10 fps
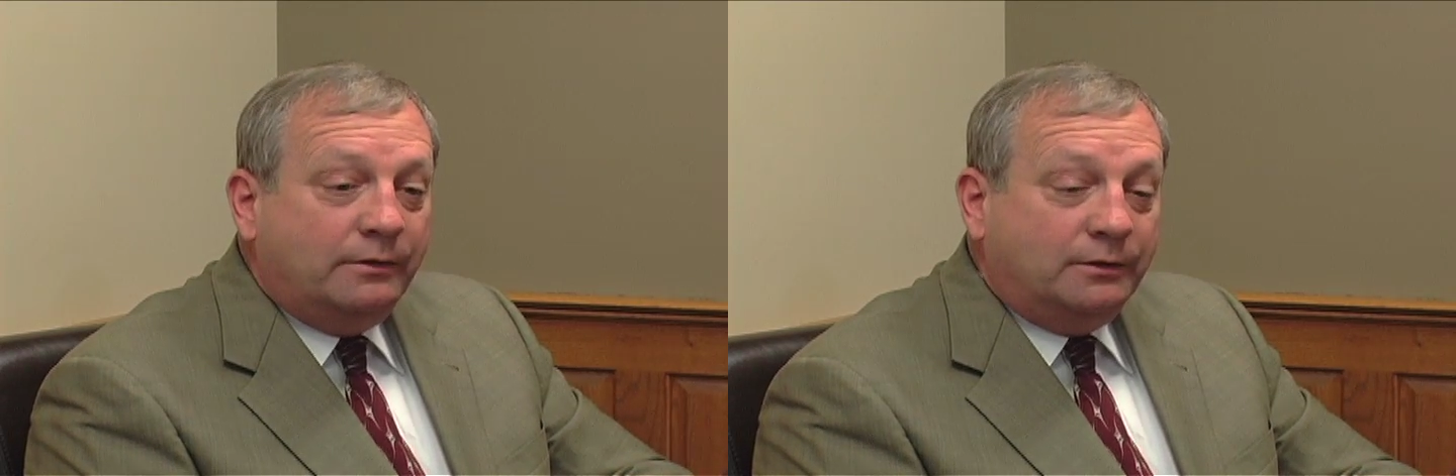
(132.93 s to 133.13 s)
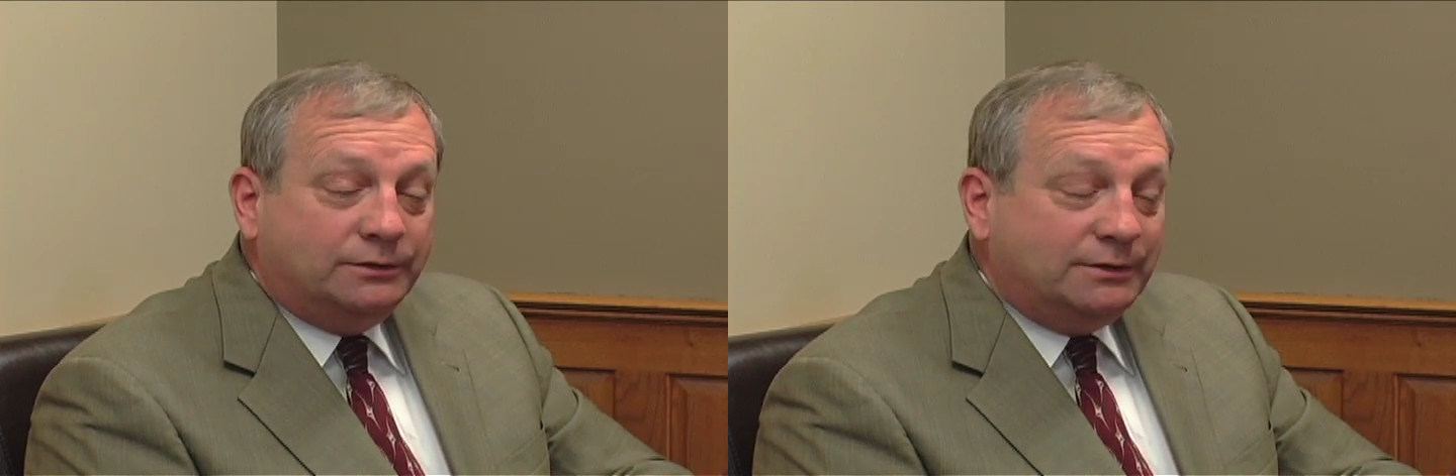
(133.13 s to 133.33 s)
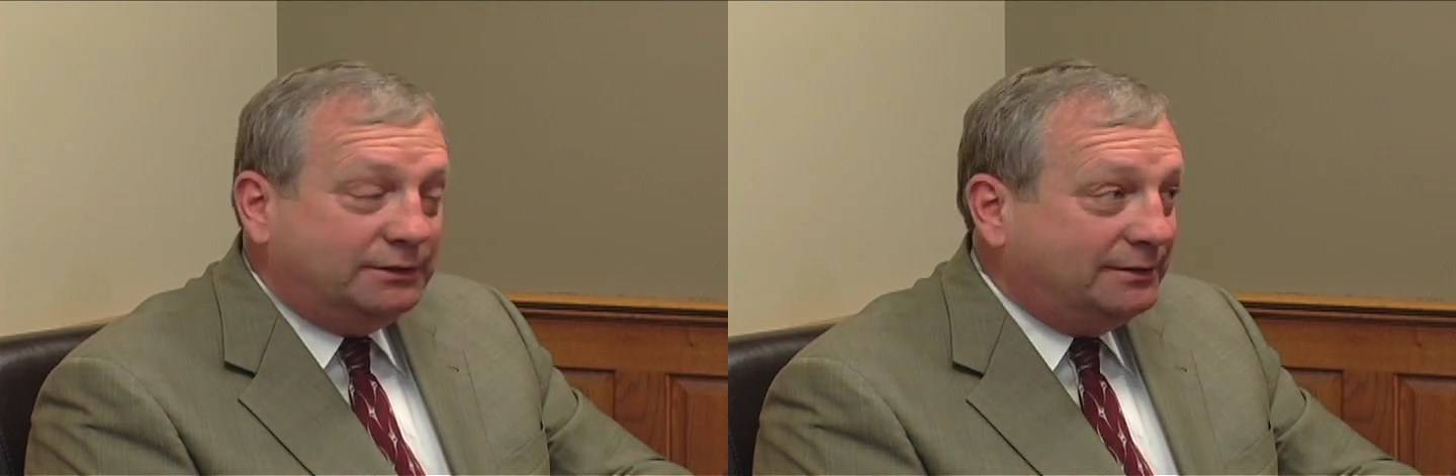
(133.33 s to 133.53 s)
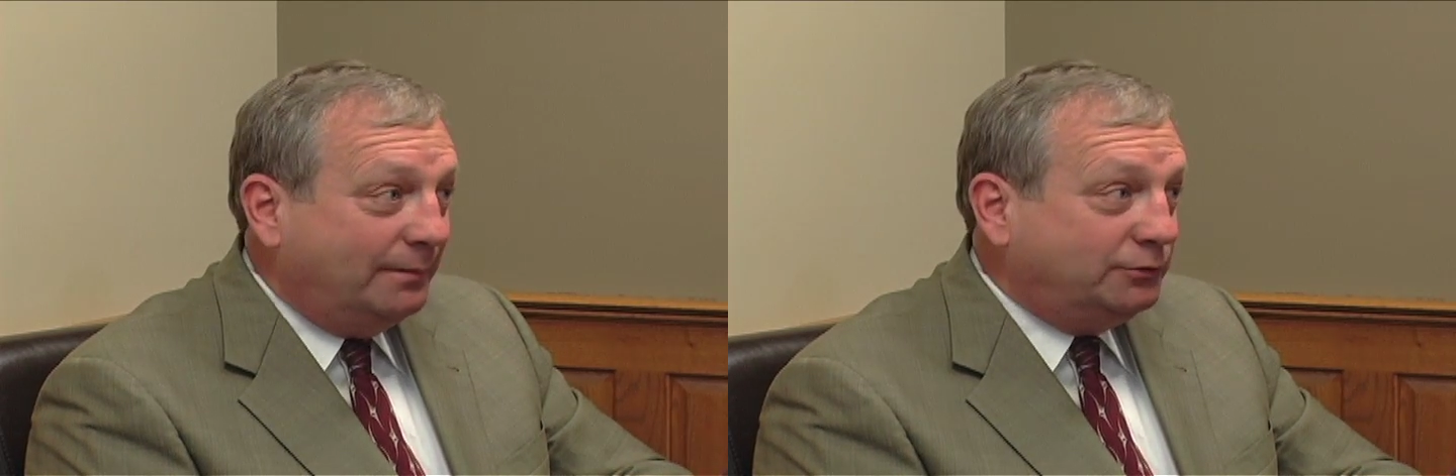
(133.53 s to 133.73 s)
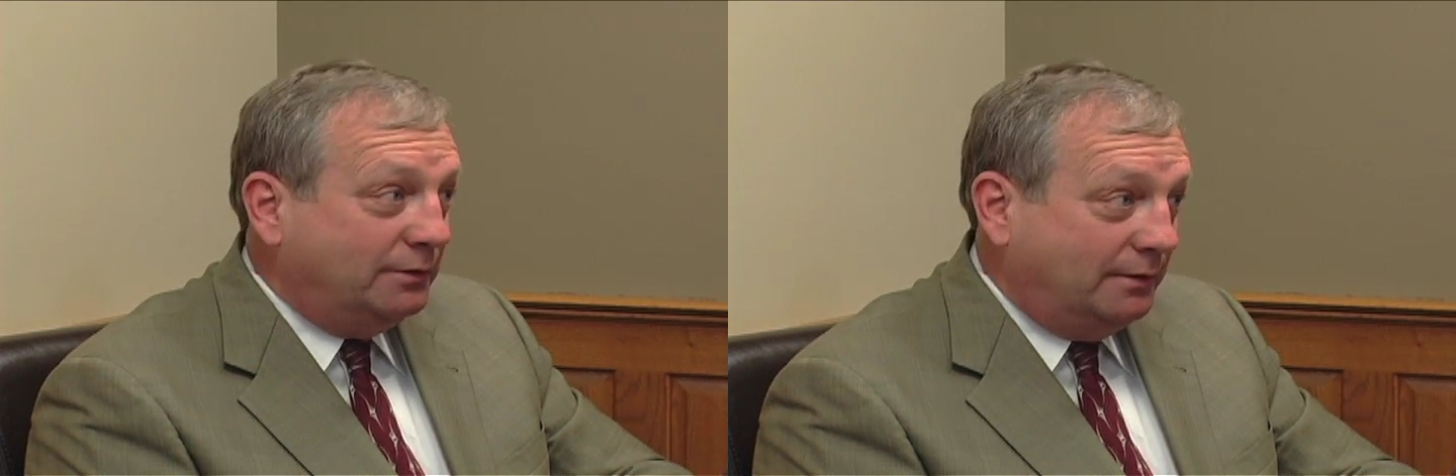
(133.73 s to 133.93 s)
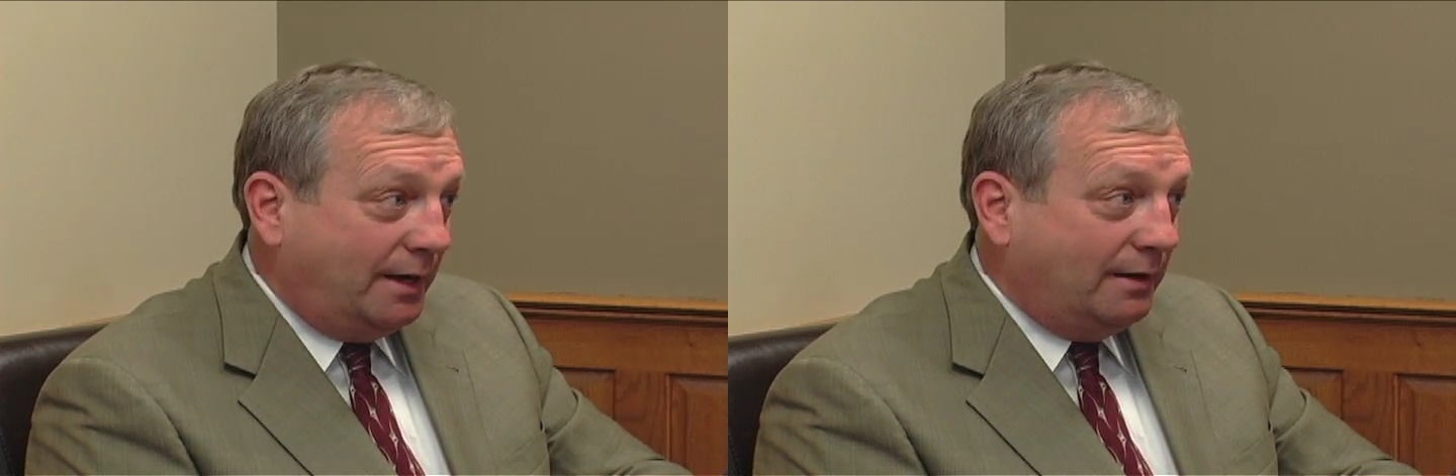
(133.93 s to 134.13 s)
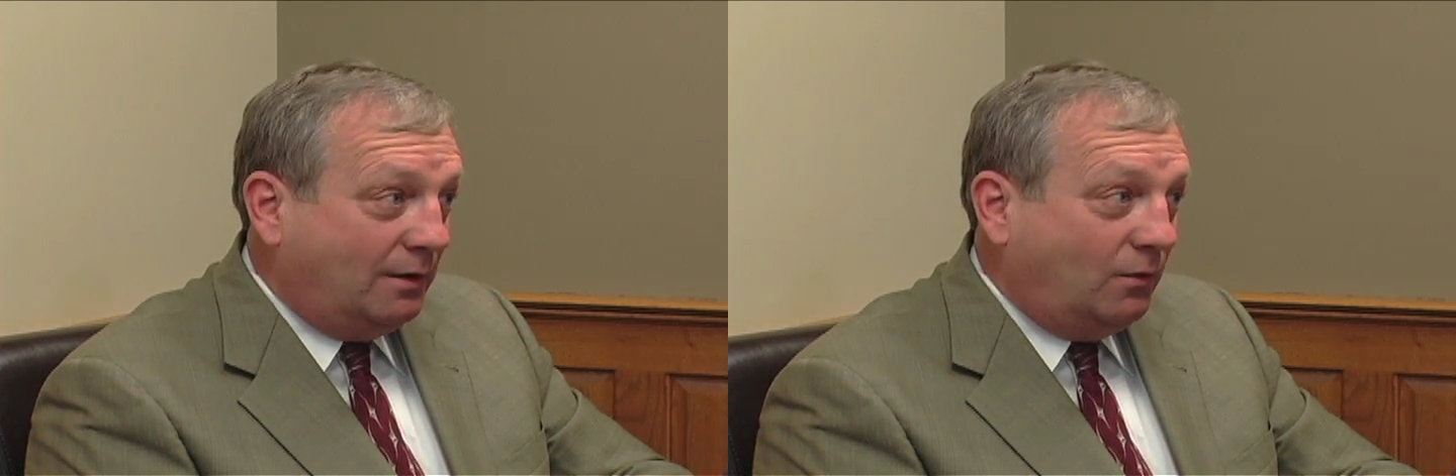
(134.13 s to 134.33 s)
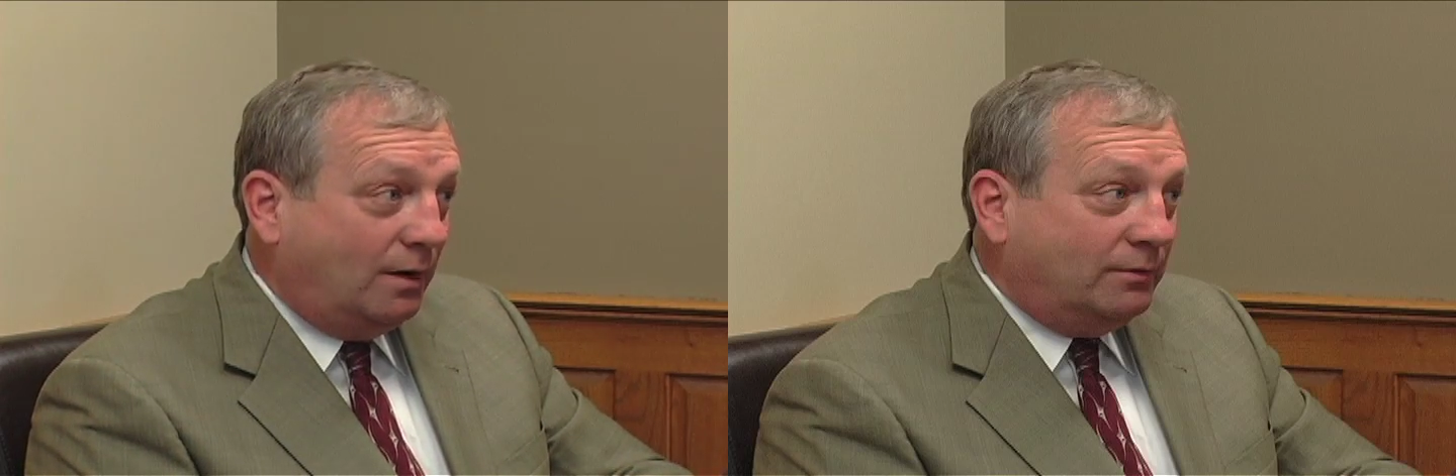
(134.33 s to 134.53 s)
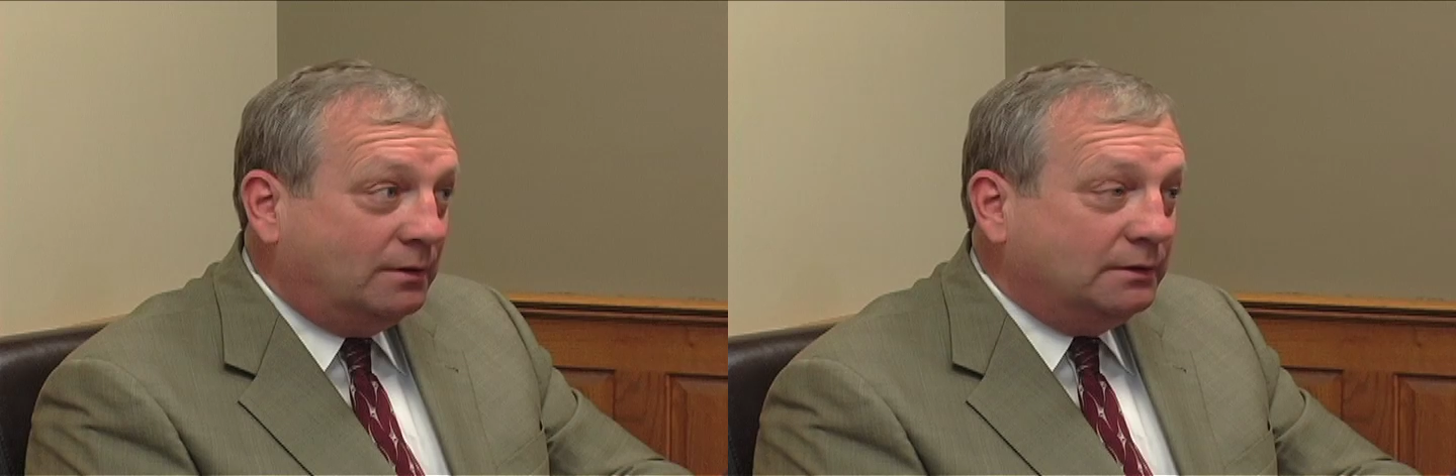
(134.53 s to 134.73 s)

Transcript: There is an exception to that, however.